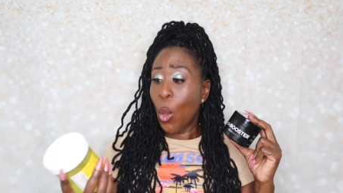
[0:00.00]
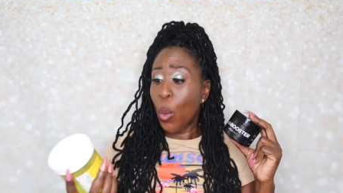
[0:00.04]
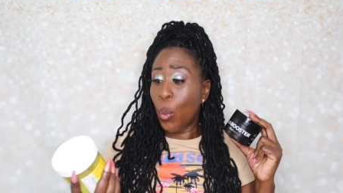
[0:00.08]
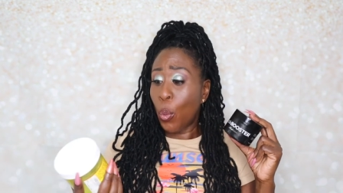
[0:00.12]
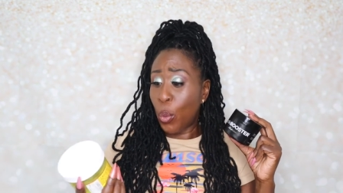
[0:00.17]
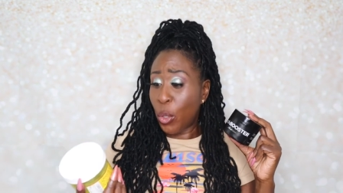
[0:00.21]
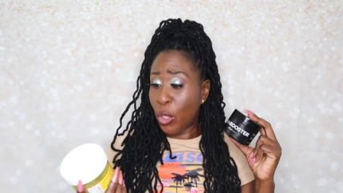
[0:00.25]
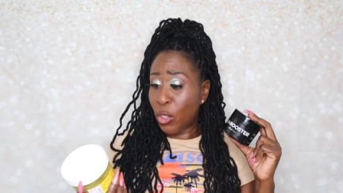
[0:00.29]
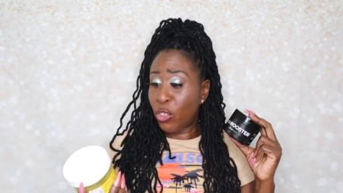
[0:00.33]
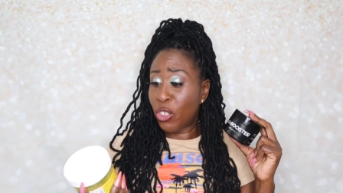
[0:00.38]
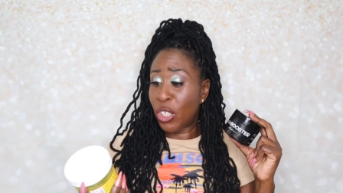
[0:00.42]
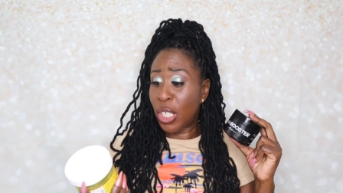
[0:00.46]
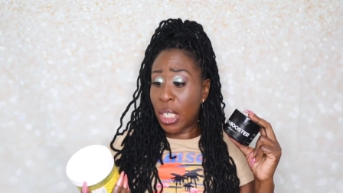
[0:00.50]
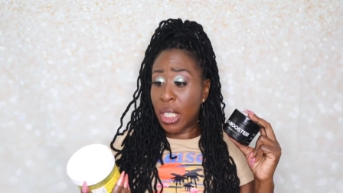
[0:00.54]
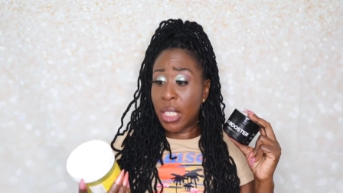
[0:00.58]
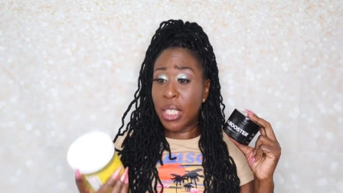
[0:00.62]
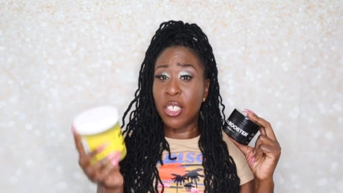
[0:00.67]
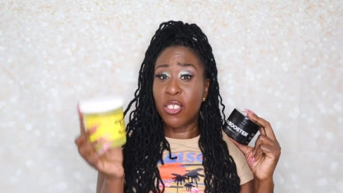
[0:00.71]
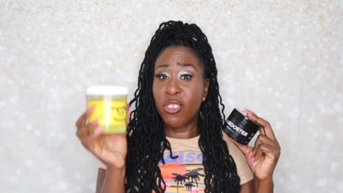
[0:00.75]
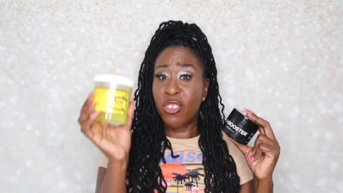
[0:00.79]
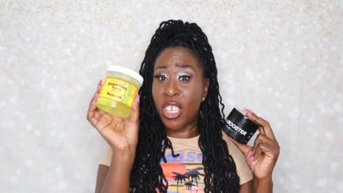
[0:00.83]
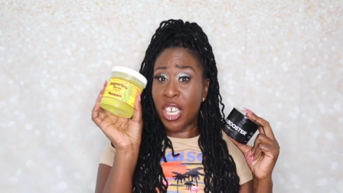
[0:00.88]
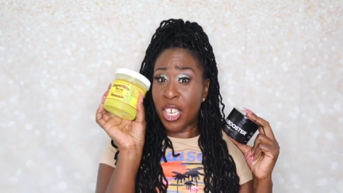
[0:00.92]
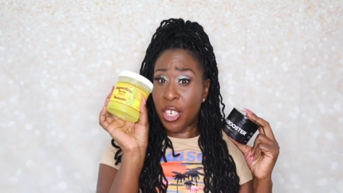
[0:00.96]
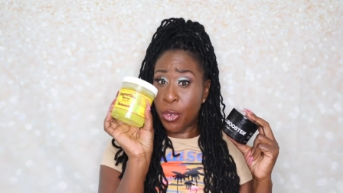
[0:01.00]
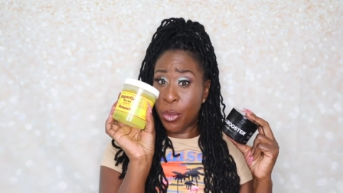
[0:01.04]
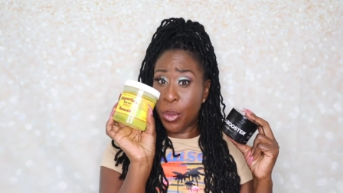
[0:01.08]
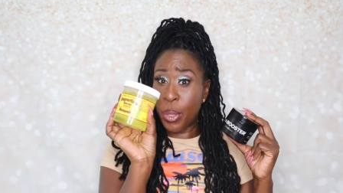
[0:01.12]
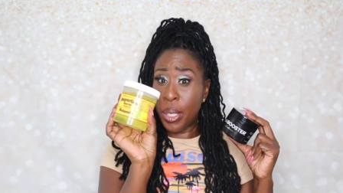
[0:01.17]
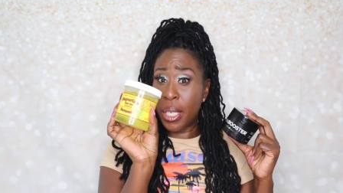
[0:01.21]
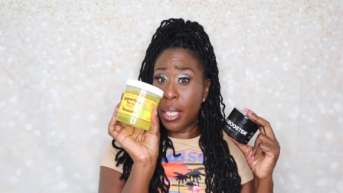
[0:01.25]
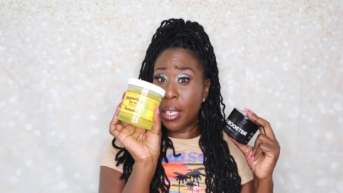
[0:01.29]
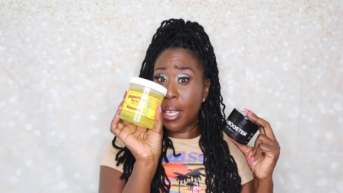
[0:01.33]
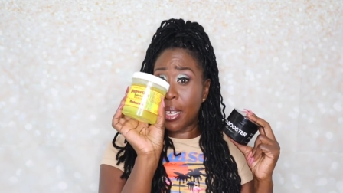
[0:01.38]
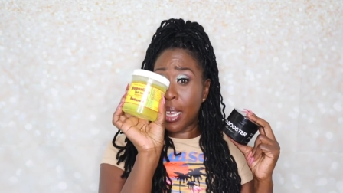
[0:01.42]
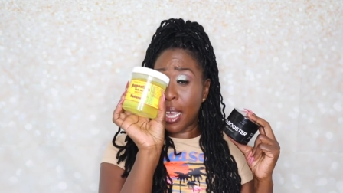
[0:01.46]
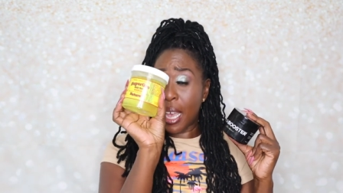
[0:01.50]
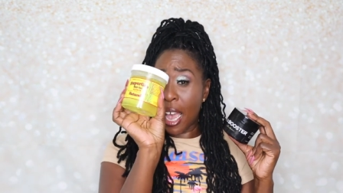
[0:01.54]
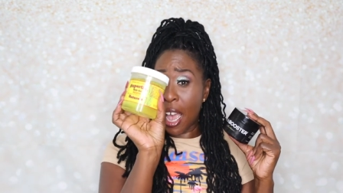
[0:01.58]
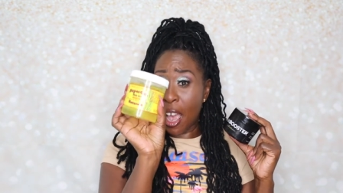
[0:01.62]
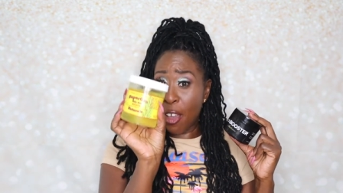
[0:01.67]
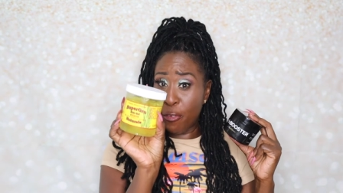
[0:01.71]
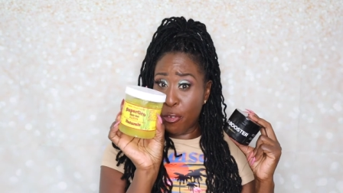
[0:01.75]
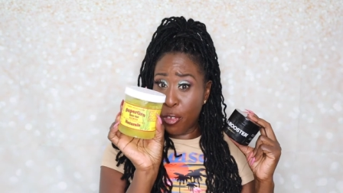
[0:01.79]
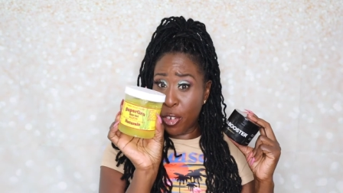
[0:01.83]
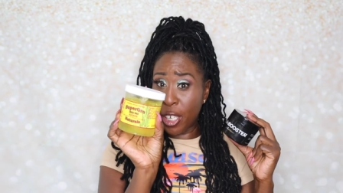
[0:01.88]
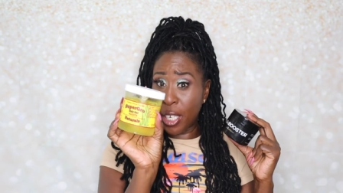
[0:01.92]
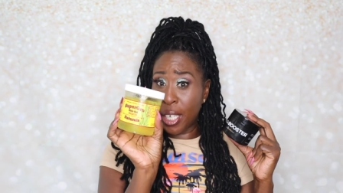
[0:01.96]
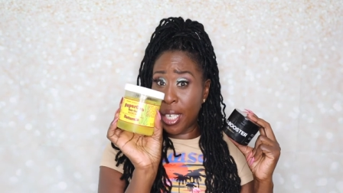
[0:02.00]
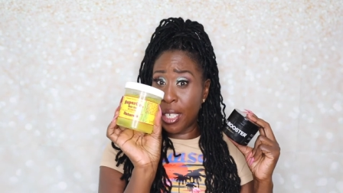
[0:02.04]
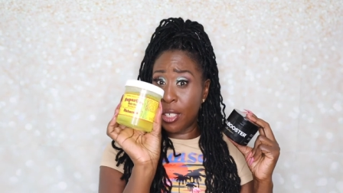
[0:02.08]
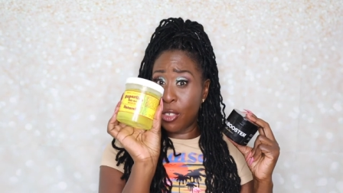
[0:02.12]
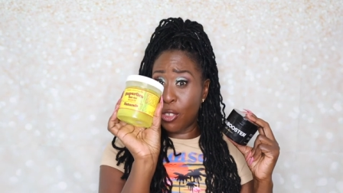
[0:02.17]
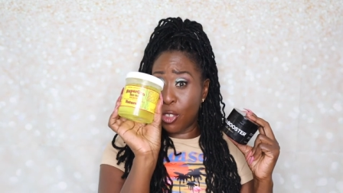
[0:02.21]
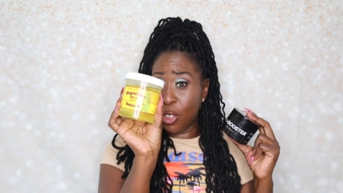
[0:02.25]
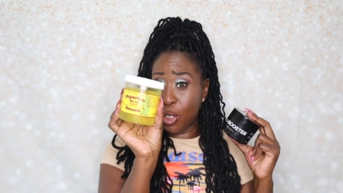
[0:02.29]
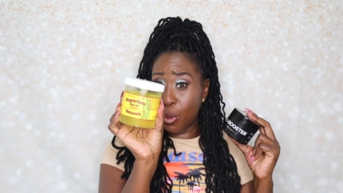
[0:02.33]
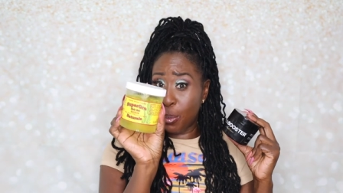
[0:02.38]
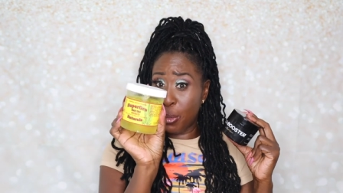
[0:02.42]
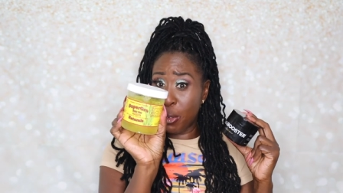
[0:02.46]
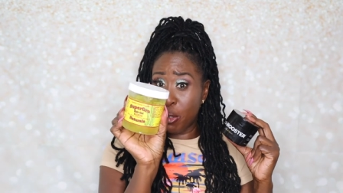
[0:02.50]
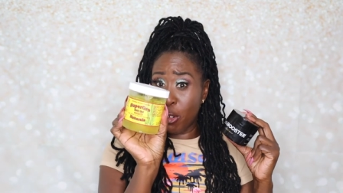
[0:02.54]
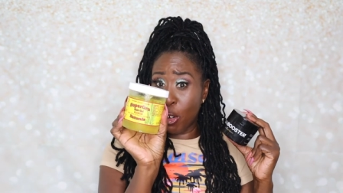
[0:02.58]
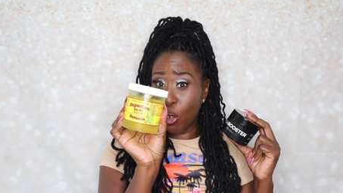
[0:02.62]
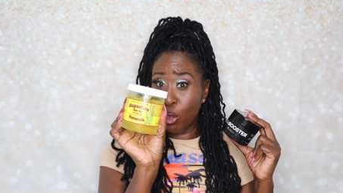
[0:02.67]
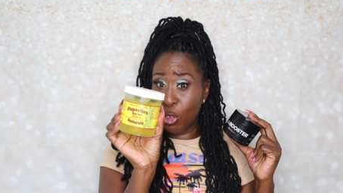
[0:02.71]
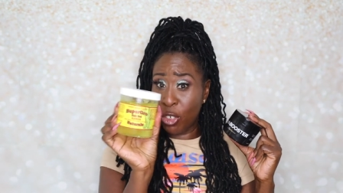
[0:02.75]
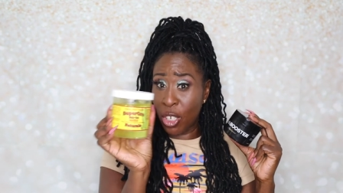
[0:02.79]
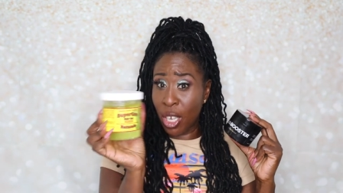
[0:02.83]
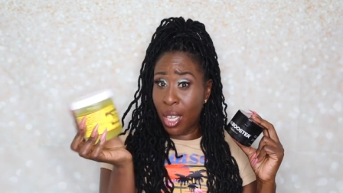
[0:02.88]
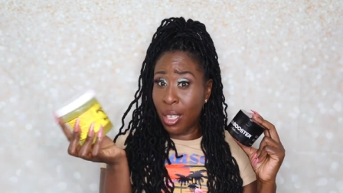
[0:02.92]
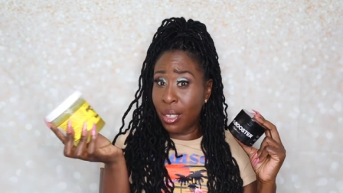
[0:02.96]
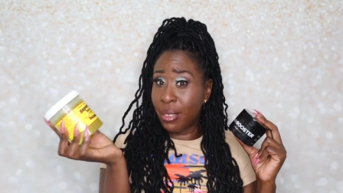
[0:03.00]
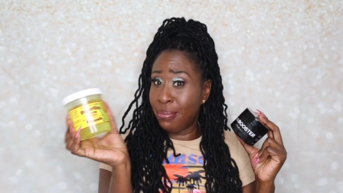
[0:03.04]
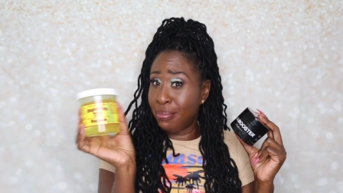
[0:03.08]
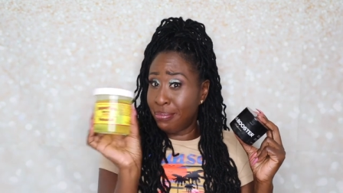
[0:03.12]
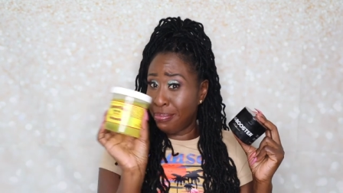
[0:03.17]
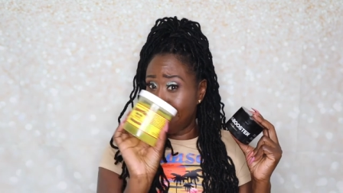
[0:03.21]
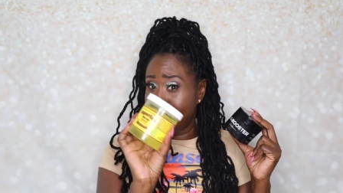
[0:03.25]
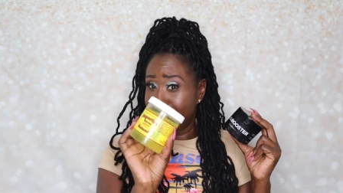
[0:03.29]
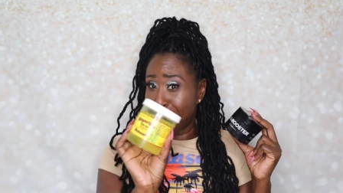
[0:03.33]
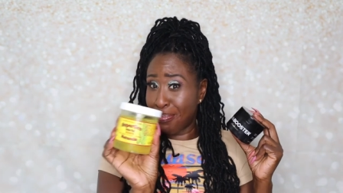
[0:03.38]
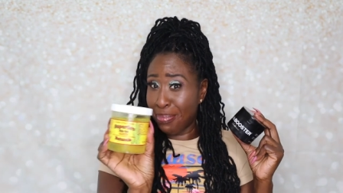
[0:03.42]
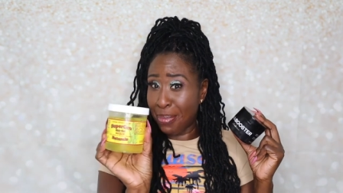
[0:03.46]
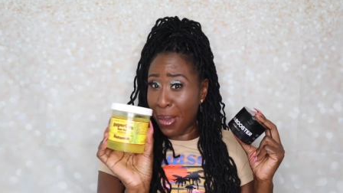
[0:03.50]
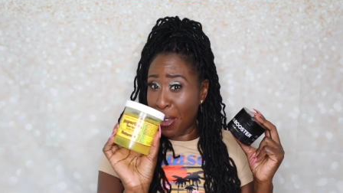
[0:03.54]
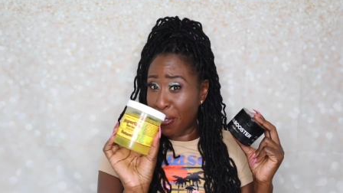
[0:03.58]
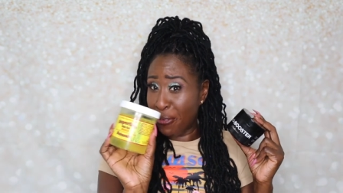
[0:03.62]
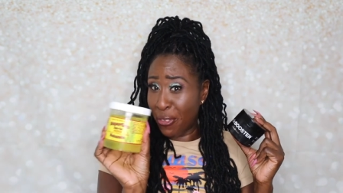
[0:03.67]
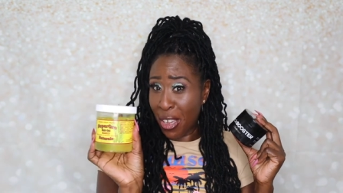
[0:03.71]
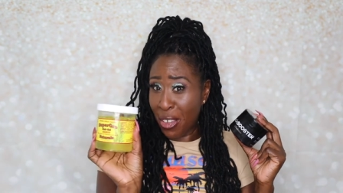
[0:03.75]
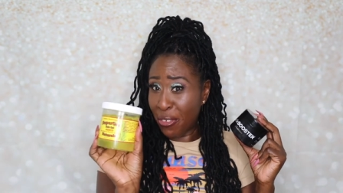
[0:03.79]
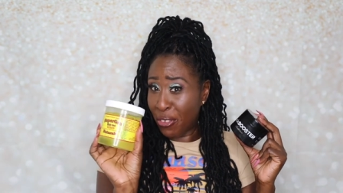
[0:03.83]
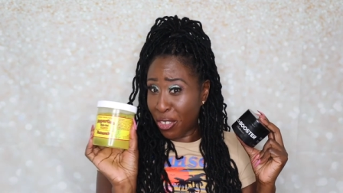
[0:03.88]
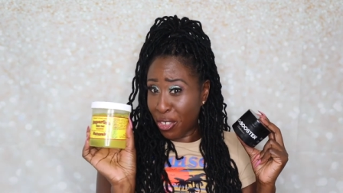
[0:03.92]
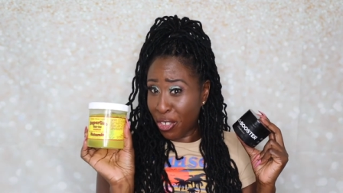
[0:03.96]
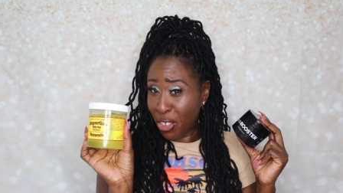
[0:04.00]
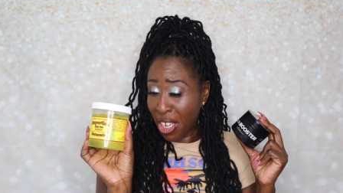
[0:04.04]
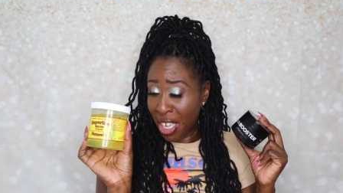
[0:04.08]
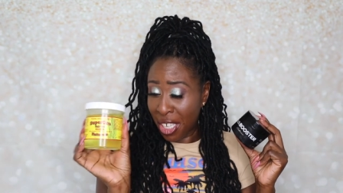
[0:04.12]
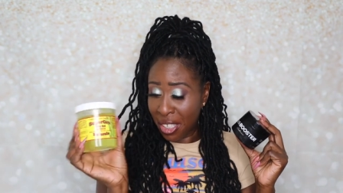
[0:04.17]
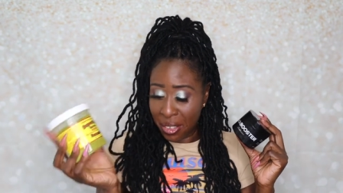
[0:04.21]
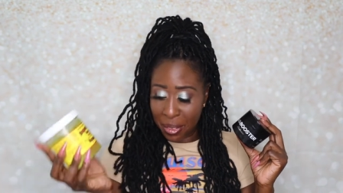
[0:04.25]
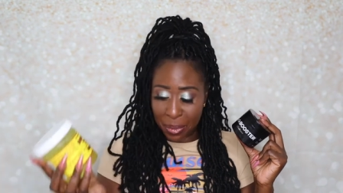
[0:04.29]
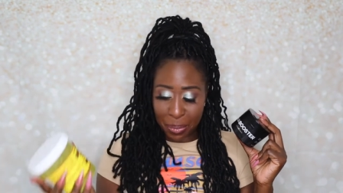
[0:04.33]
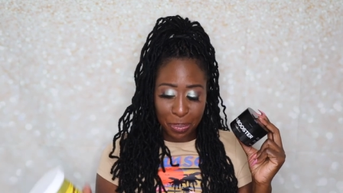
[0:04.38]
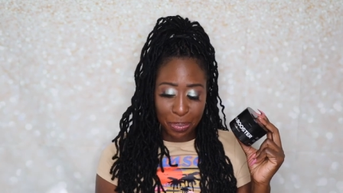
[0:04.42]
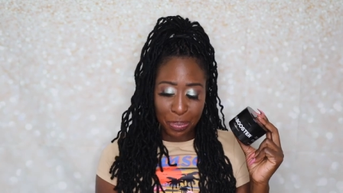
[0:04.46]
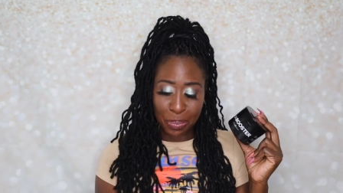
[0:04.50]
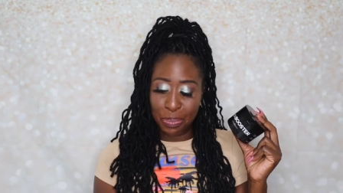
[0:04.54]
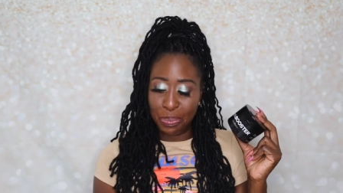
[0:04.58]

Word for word: which is the Genuine African Super Grow Gel, my favorite gel.